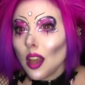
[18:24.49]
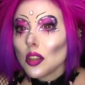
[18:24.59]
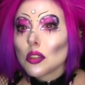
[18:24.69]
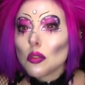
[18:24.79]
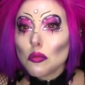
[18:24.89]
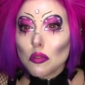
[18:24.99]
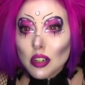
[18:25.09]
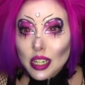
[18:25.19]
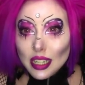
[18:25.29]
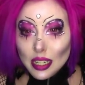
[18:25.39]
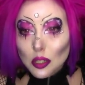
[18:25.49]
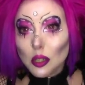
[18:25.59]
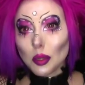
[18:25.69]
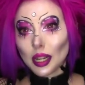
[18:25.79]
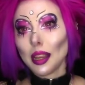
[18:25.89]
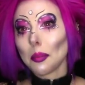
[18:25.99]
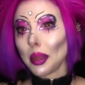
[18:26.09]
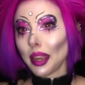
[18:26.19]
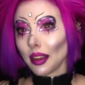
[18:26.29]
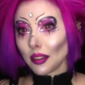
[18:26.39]
so really nuclear
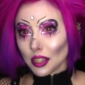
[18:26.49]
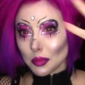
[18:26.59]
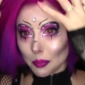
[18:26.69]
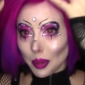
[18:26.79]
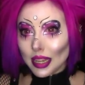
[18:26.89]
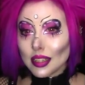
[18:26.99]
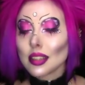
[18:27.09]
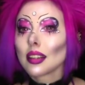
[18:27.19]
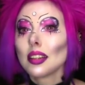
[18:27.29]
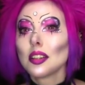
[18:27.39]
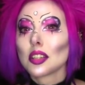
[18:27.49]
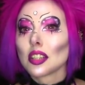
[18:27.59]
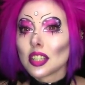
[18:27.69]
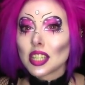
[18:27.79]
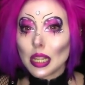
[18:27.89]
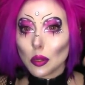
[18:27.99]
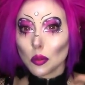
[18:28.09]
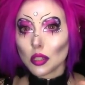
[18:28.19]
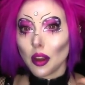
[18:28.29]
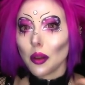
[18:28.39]
pink that's basically just a
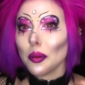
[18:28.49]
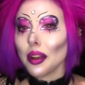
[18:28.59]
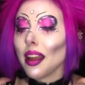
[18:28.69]
single tone.